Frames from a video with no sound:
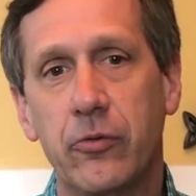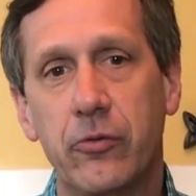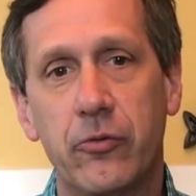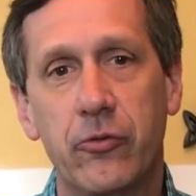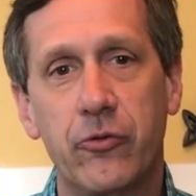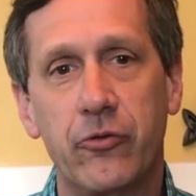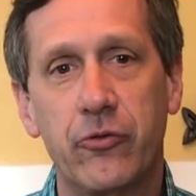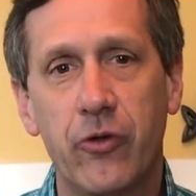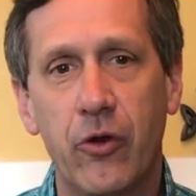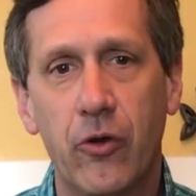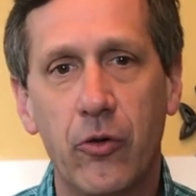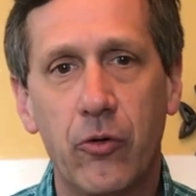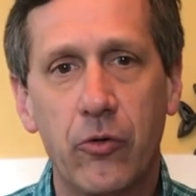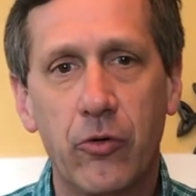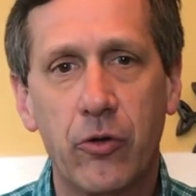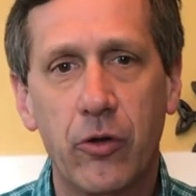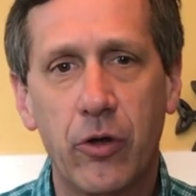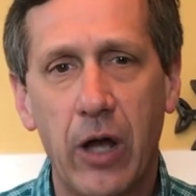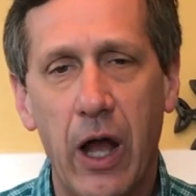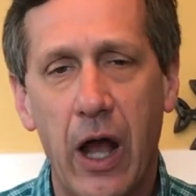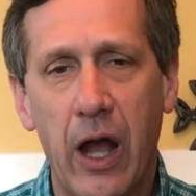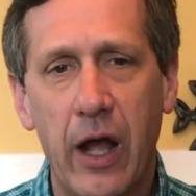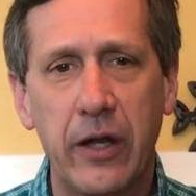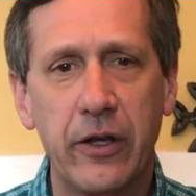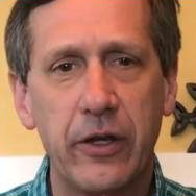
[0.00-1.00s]
show
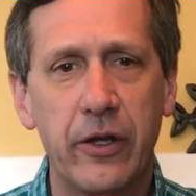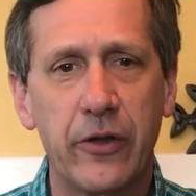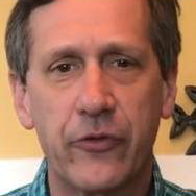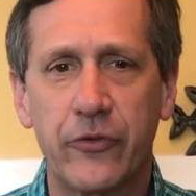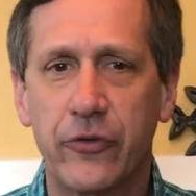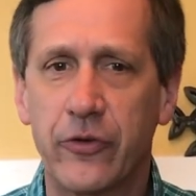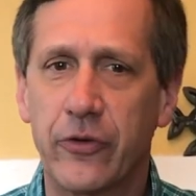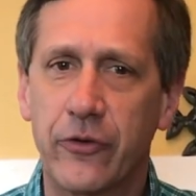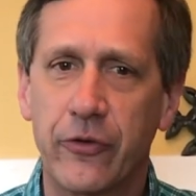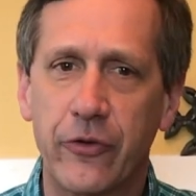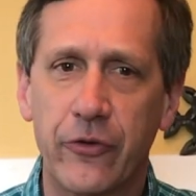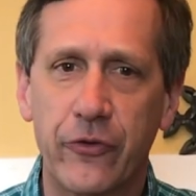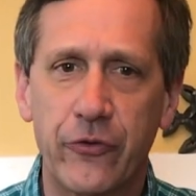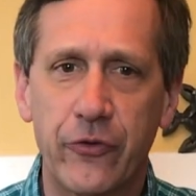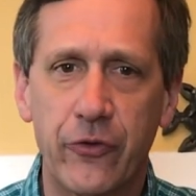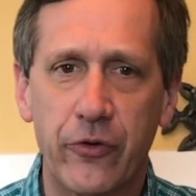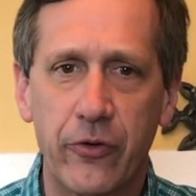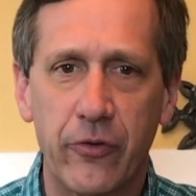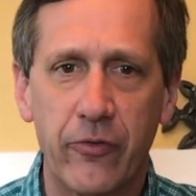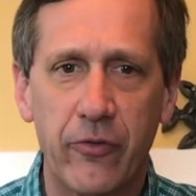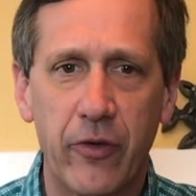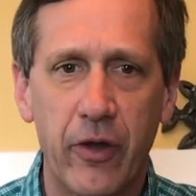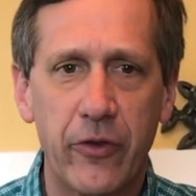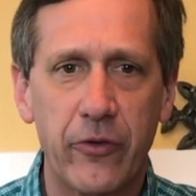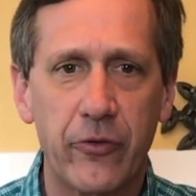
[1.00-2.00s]
kindness and to
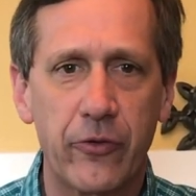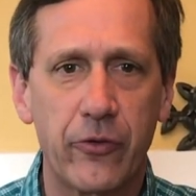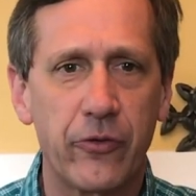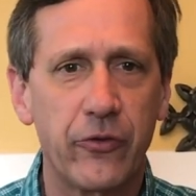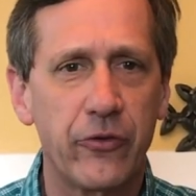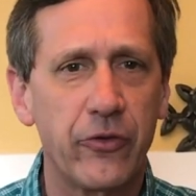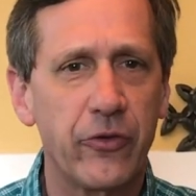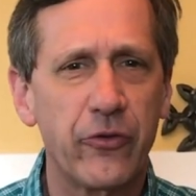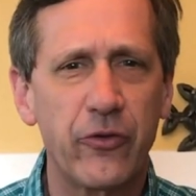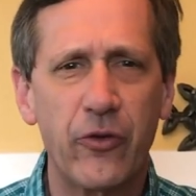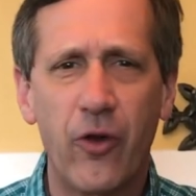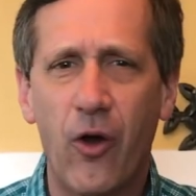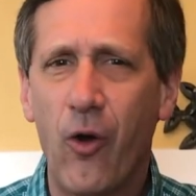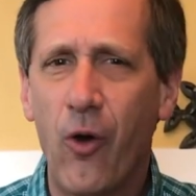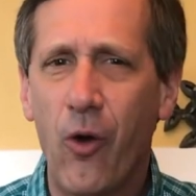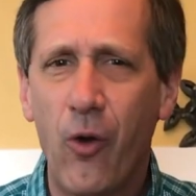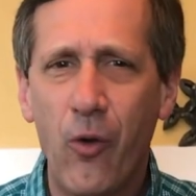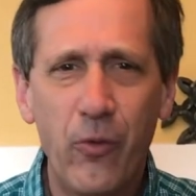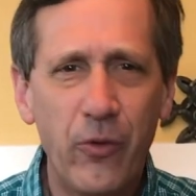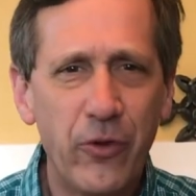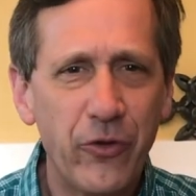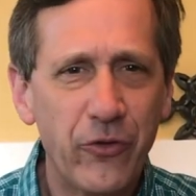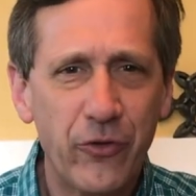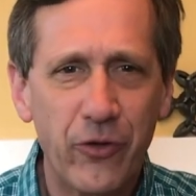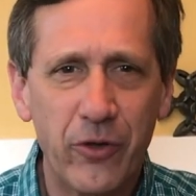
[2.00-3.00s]
serve others is
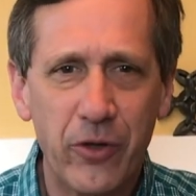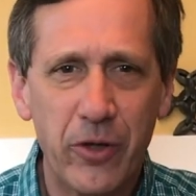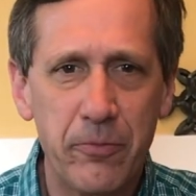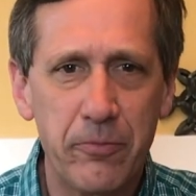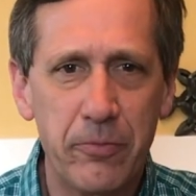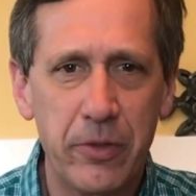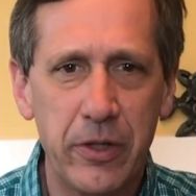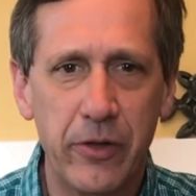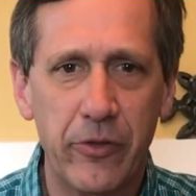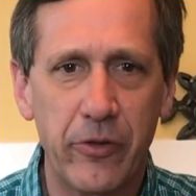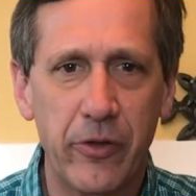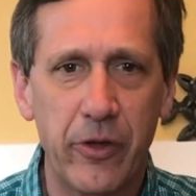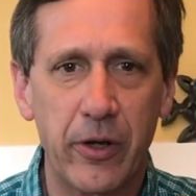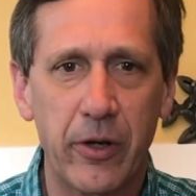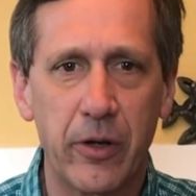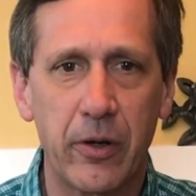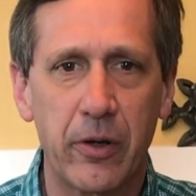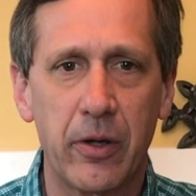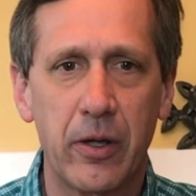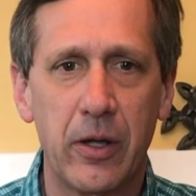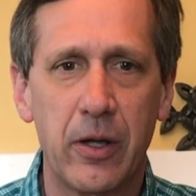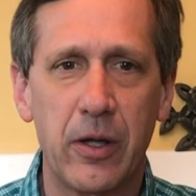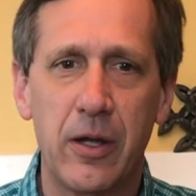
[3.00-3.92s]
always going to be there,